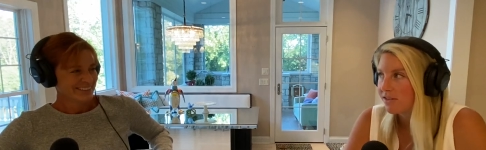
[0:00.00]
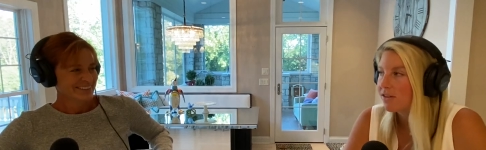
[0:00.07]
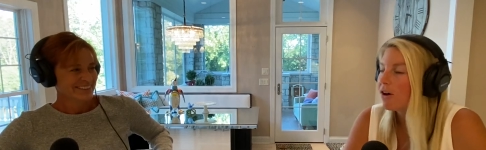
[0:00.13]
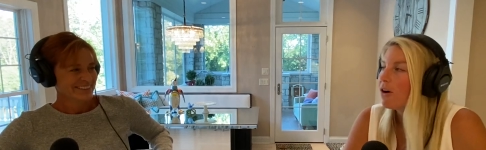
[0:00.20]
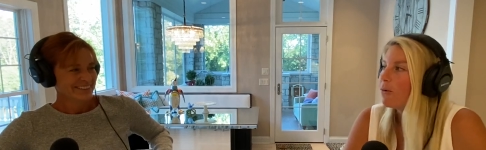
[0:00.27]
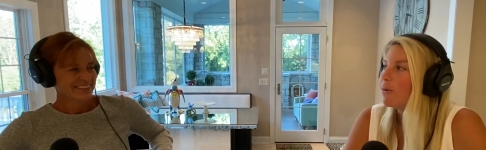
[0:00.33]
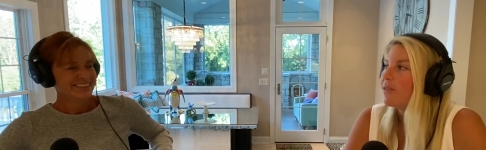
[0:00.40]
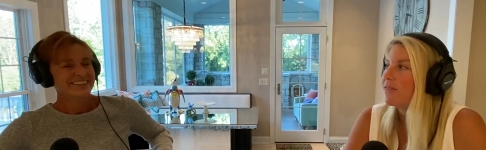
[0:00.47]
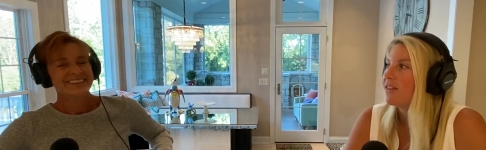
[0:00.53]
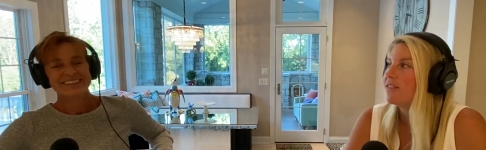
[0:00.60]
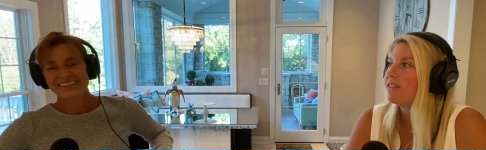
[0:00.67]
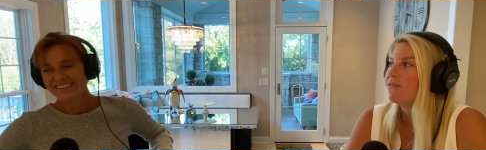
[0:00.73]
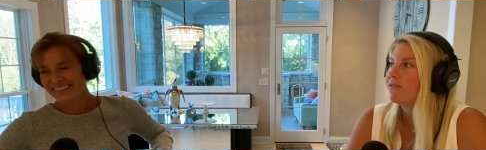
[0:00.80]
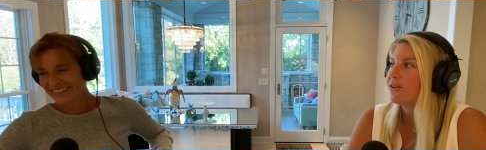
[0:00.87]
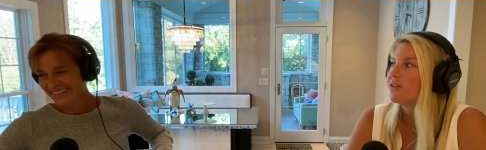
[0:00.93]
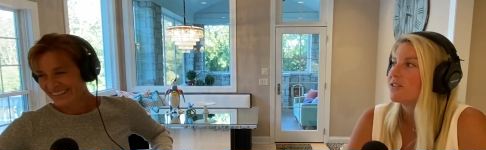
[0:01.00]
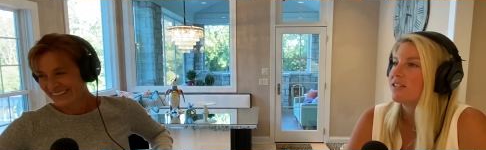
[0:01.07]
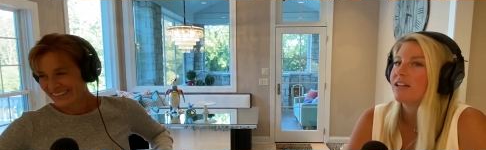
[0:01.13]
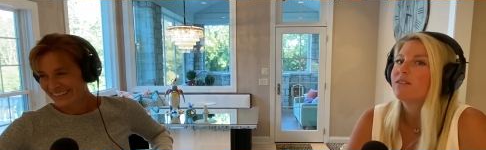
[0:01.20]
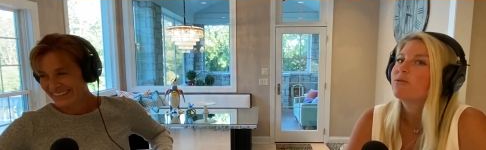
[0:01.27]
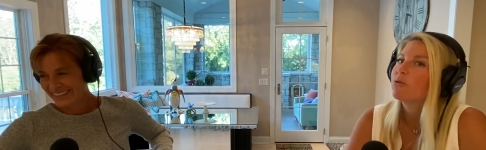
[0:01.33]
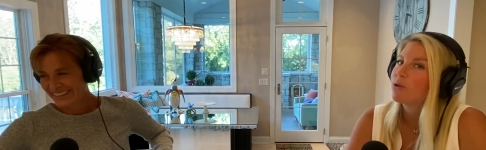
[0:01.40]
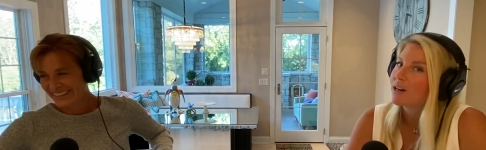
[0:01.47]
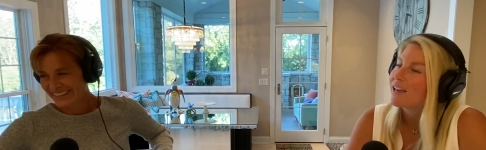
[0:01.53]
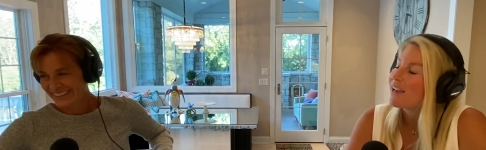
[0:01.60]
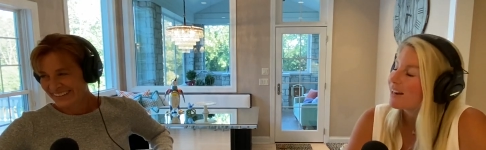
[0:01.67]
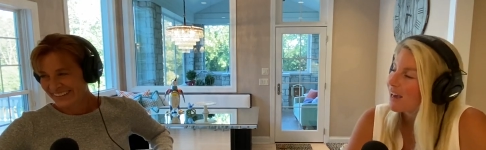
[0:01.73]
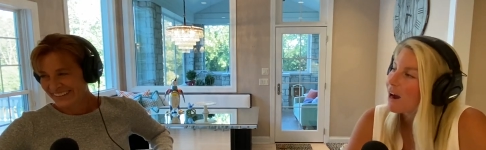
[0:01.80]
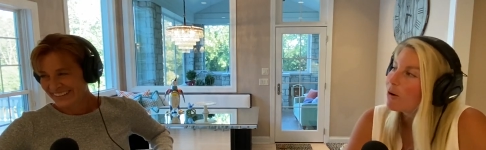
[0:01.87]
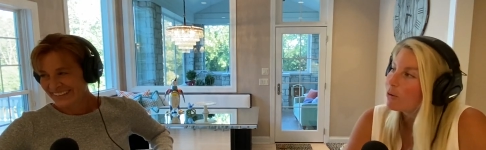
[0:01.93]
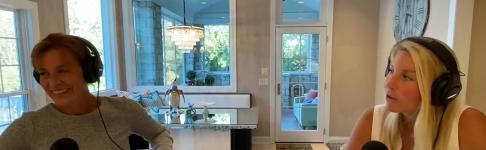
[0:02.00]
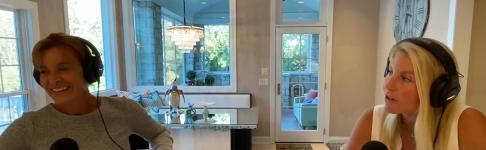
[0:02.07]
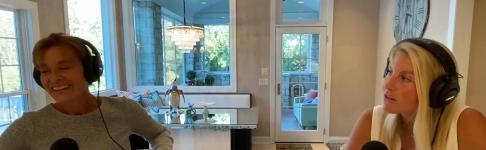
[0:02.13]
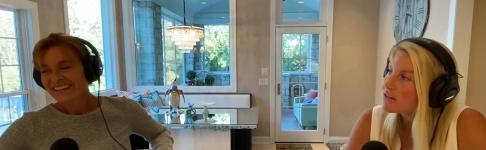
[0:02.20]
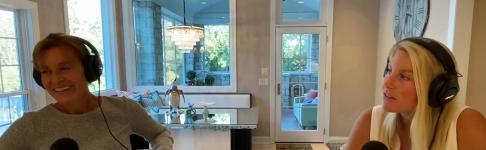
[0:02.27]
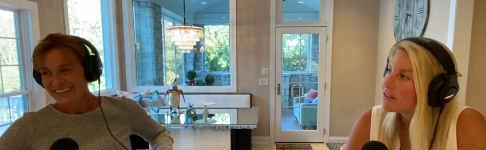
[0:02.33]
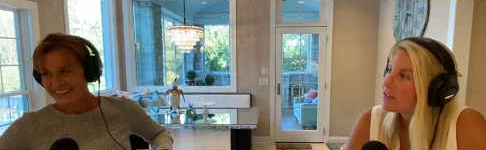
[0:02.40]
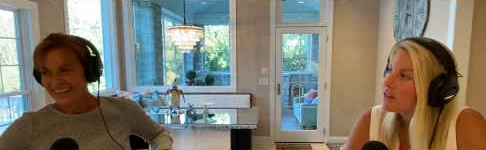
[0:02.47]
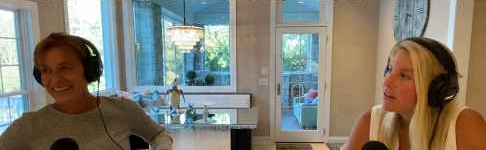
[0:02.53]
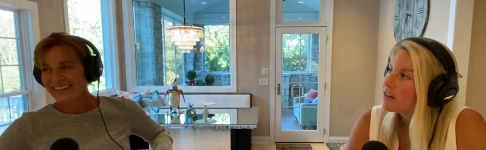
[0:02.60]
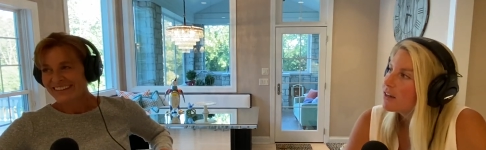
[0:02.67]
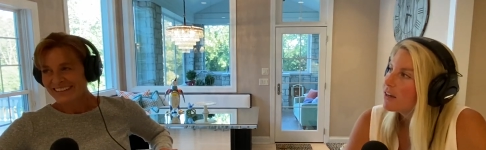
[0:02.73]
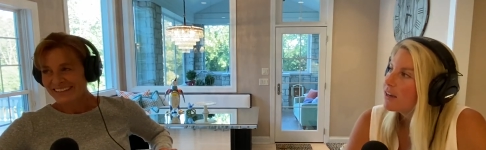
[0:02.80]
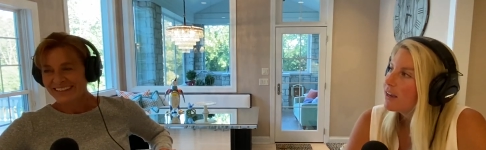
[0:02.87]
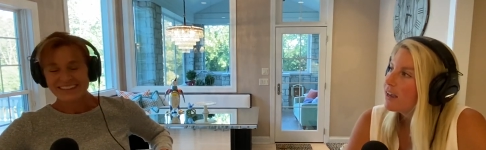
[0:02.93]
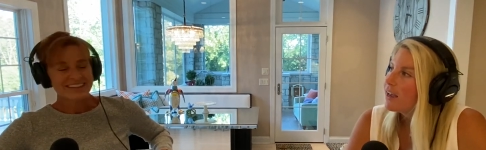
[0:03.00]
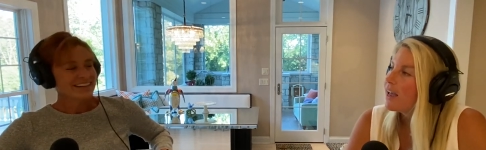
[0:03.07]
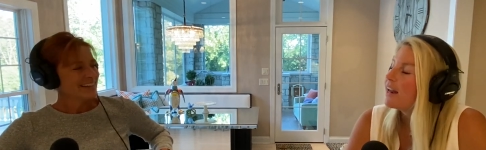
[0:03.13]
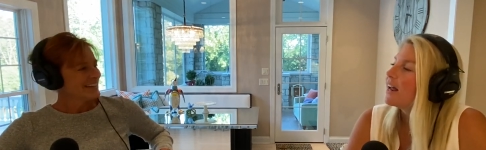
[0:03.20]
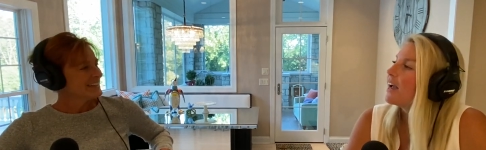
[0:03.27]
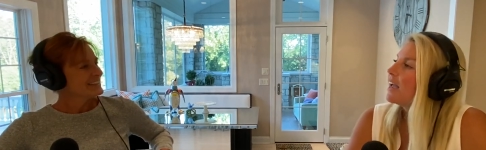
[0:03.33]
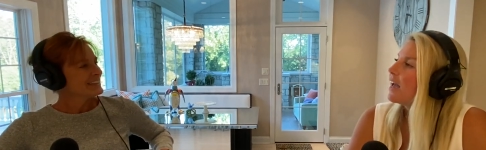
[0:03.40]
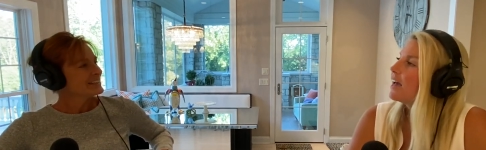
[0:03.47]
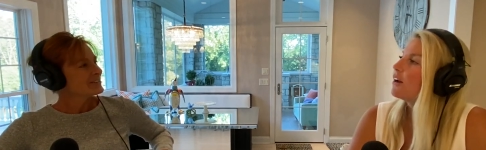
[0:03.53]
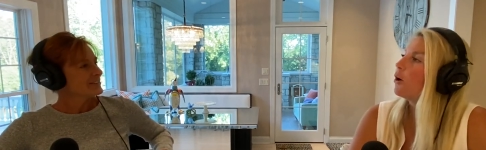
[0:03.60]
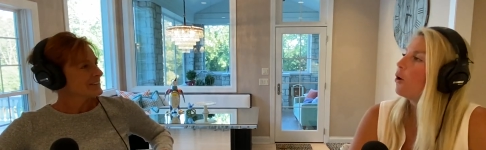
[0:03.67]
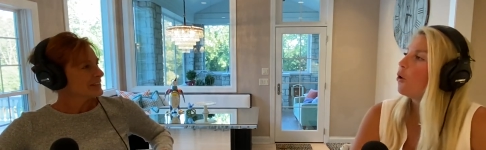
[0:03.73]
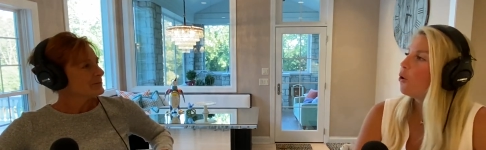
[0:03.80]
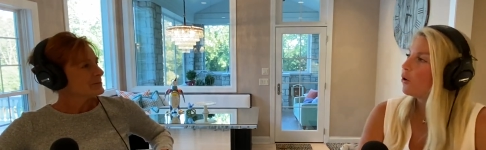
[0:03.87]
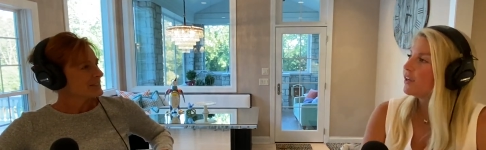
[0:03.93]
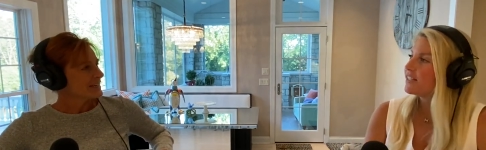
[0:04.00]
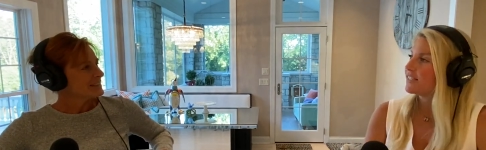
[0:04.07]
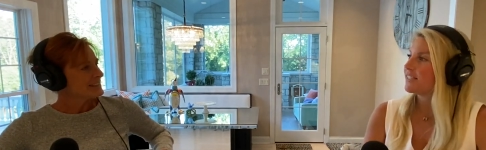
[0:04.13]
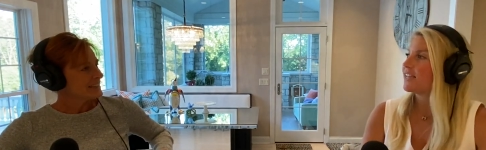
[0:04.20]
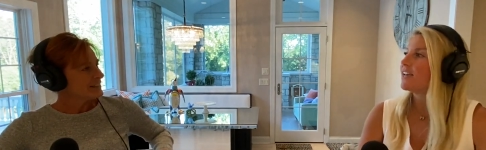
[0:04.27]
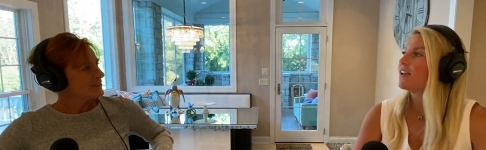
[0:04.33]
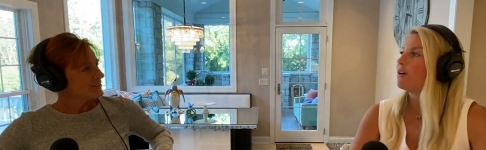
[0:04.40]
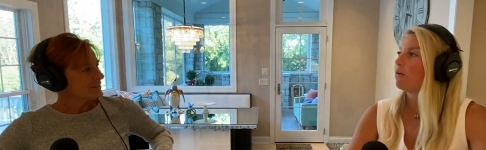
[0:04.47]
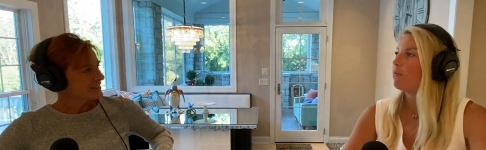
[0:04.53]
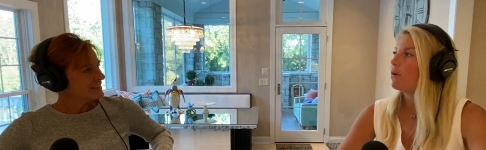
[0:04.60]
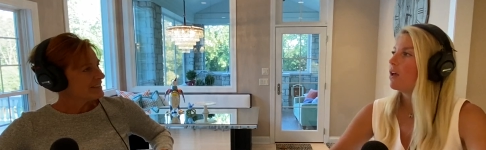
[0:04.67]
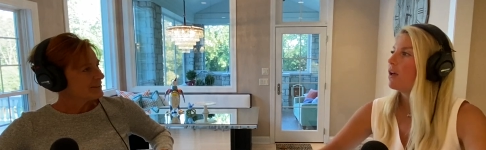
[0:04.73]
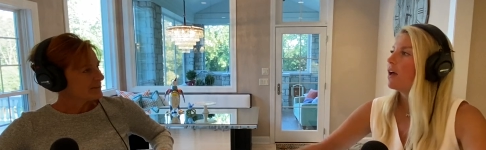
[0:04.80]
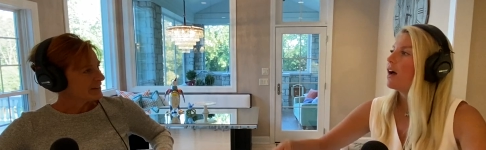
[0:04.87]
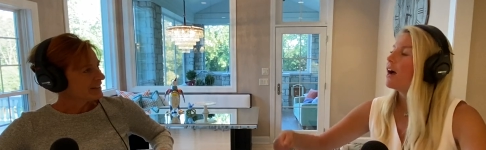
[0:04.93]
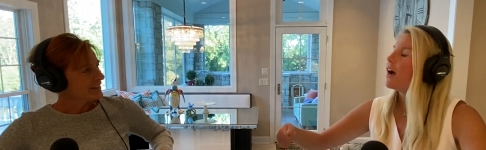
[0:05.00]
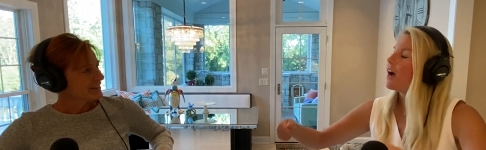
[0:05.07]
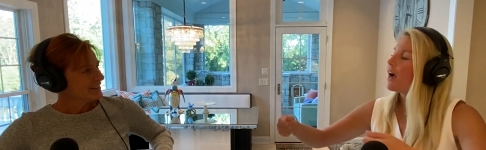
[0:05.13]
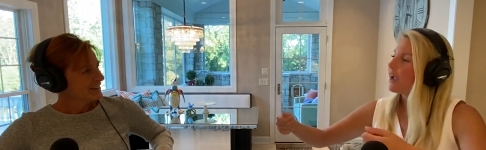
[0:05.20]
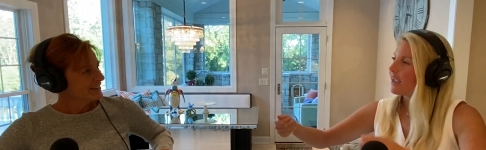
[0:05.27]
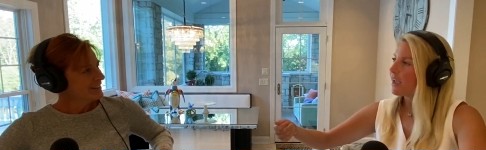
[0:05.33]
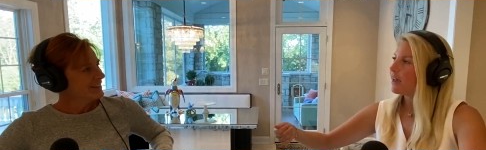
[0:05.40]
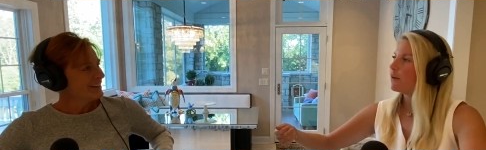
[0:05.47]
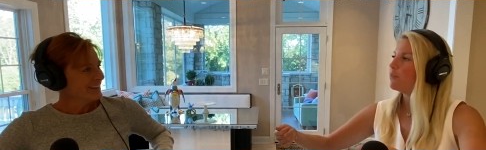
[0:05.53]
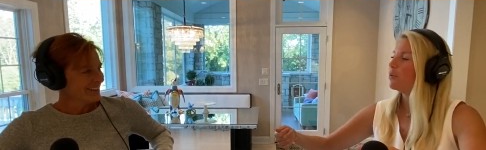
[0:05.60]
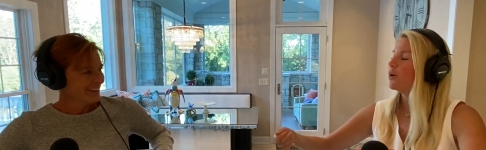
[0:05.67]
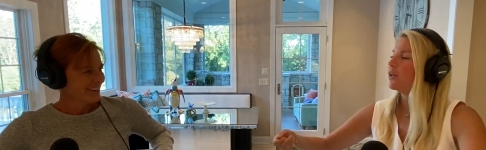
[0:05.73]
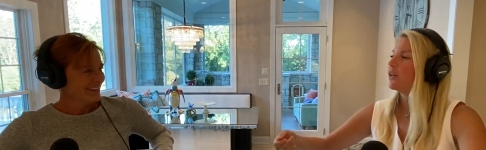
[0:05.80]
Speaker 1: the stall within the first like 48 hours. Yeah, he did. He got, and he I had to hoist like him. Teetering. I had to